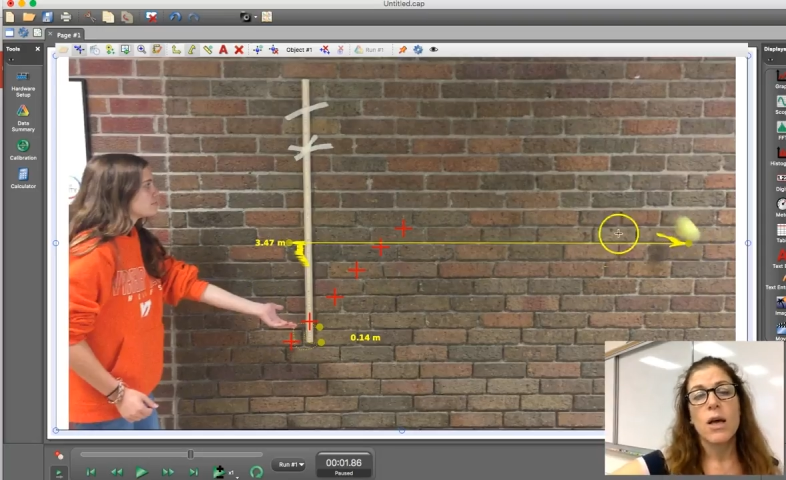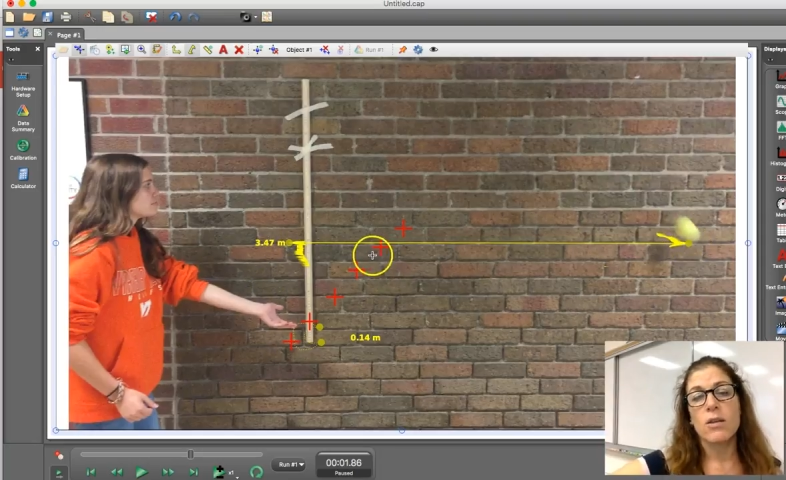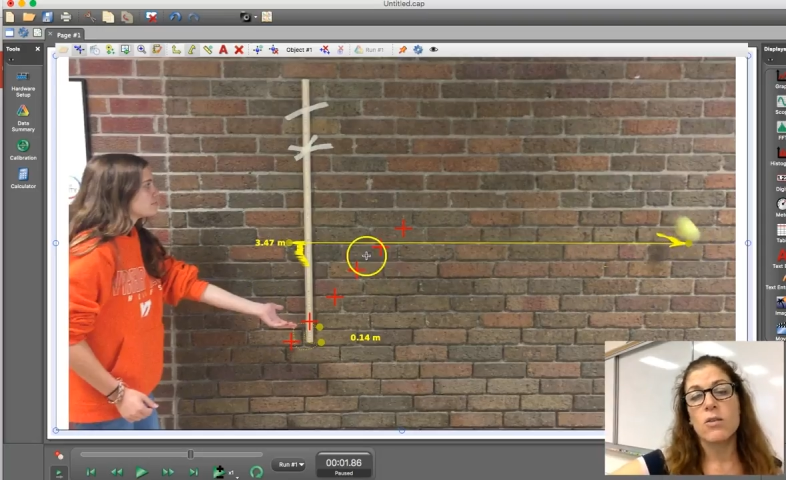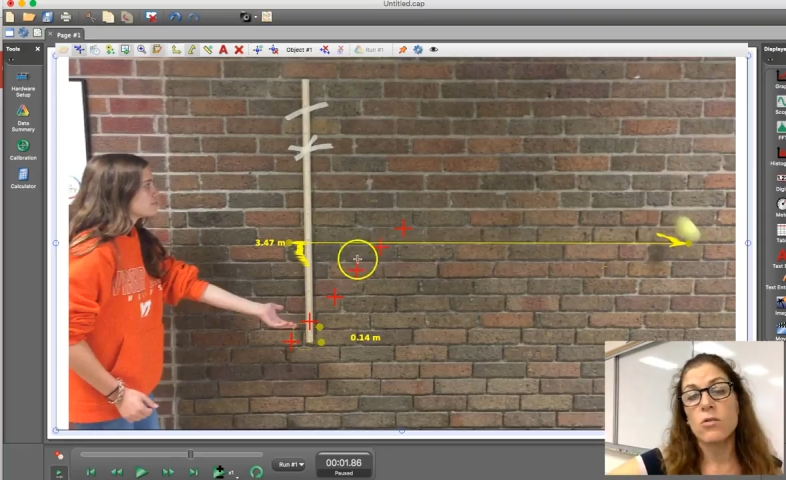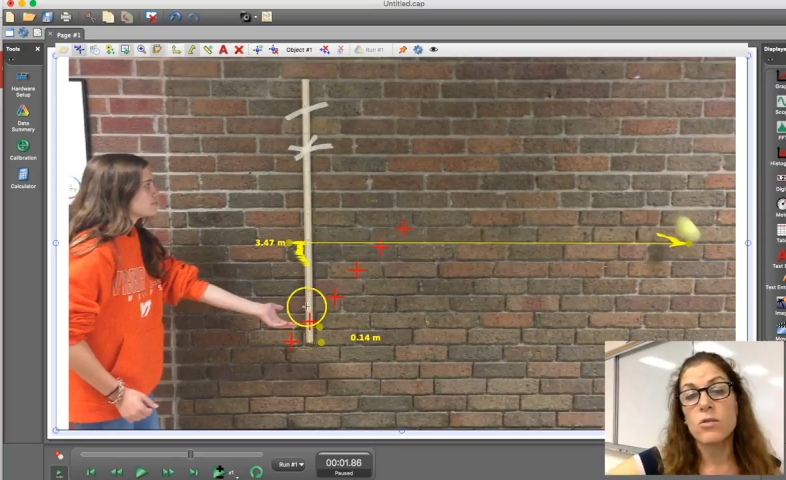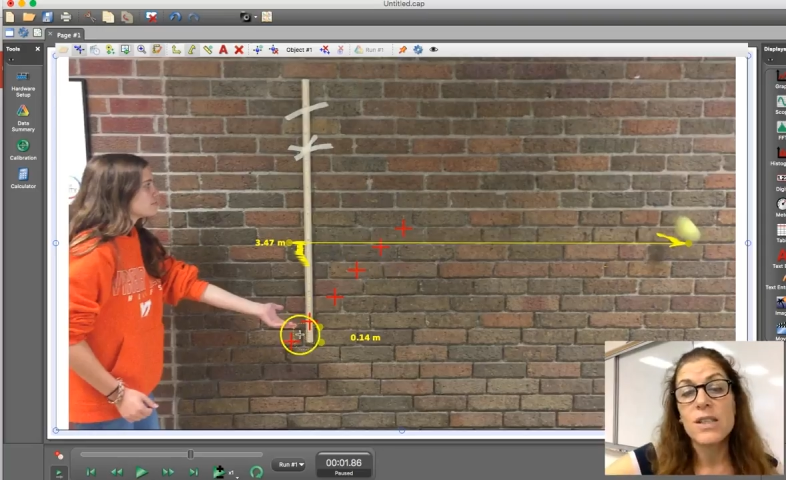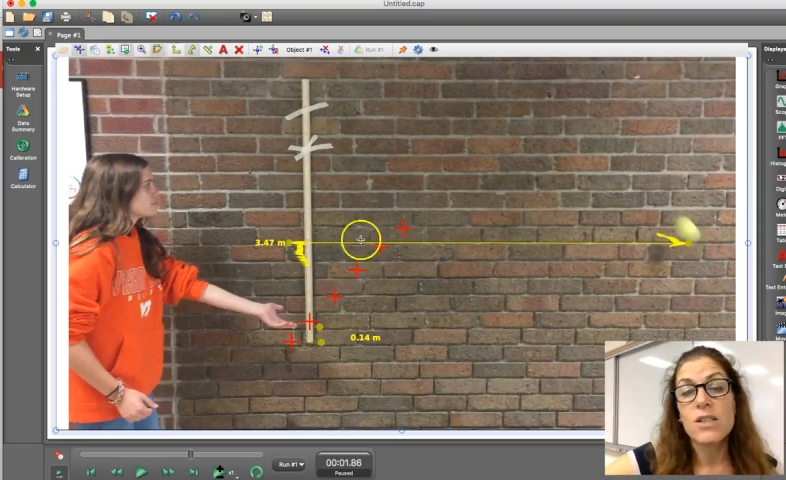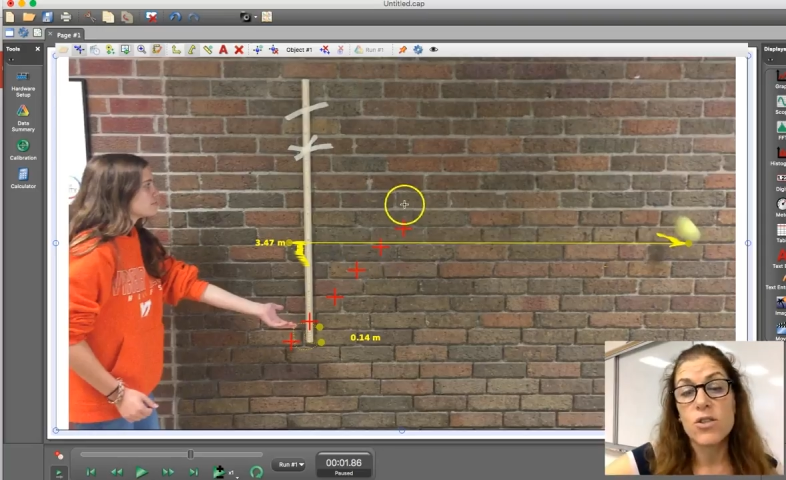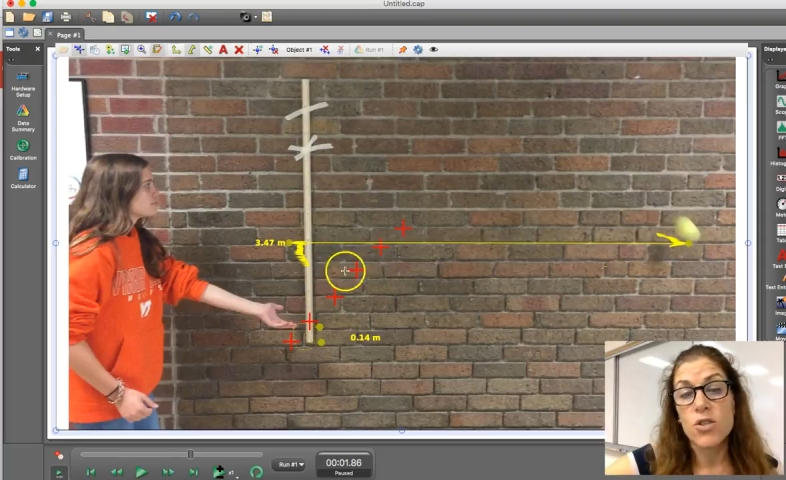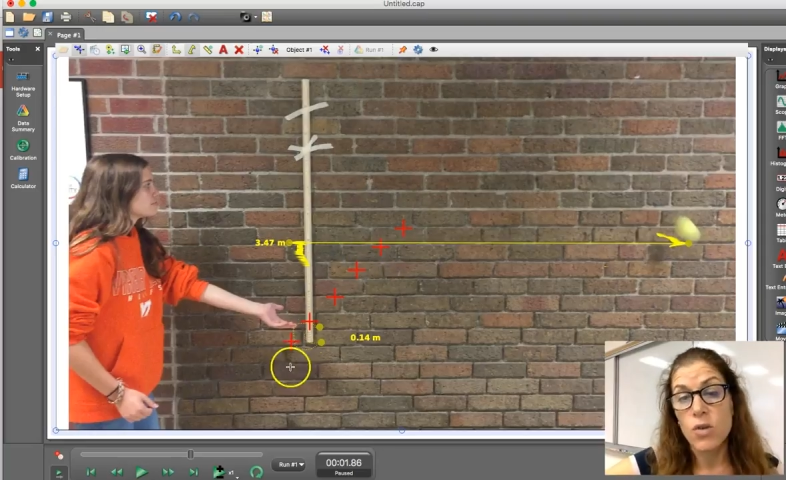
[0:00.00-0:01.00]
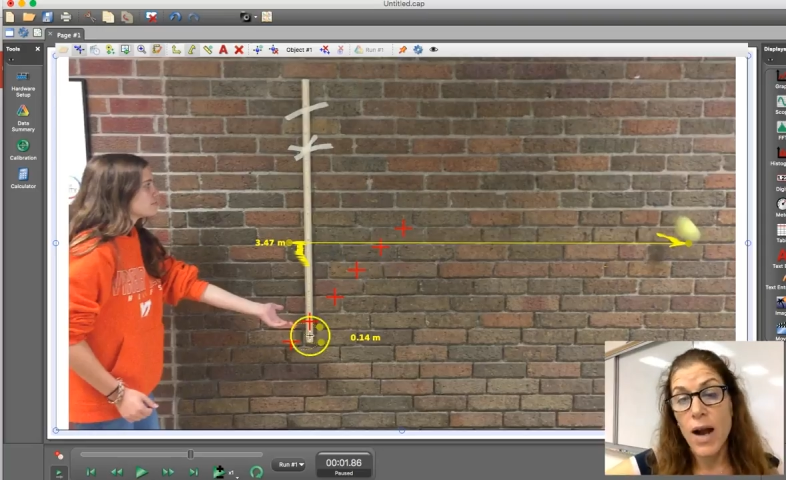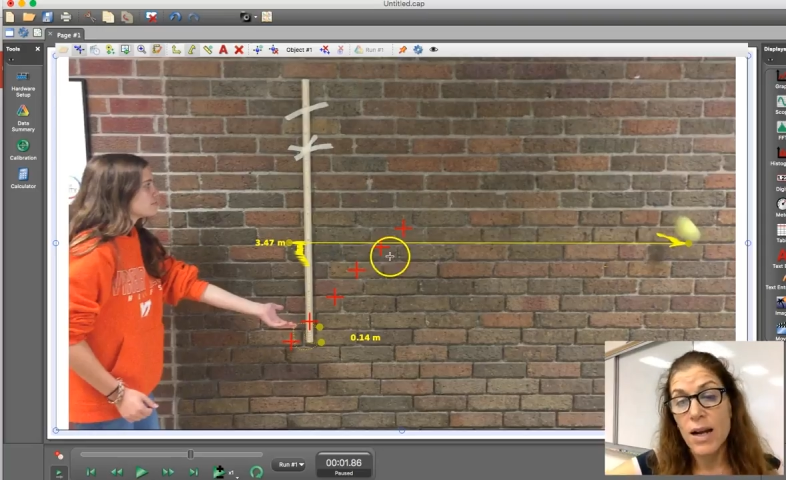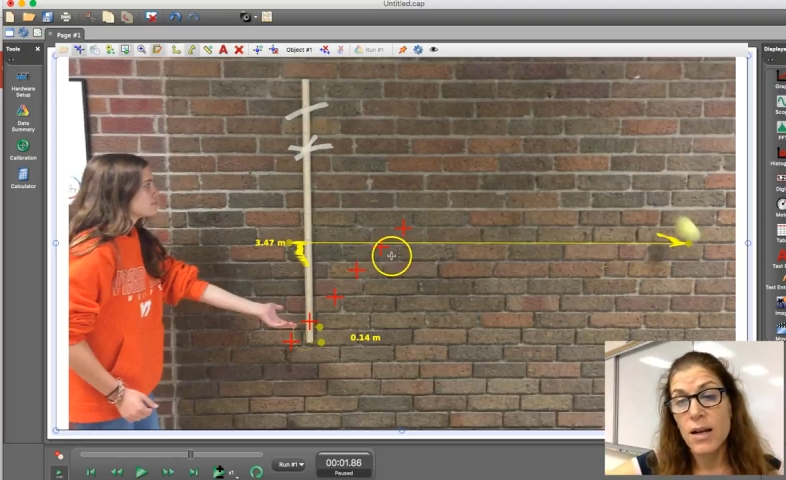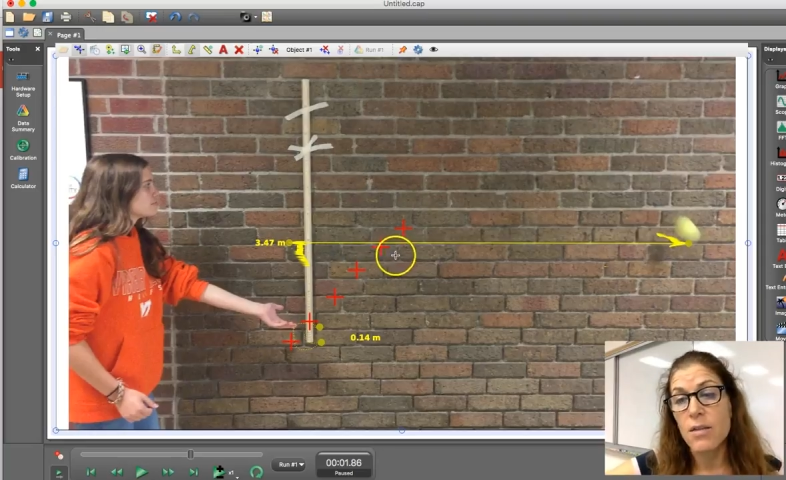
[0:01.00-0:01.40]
And you don't need to track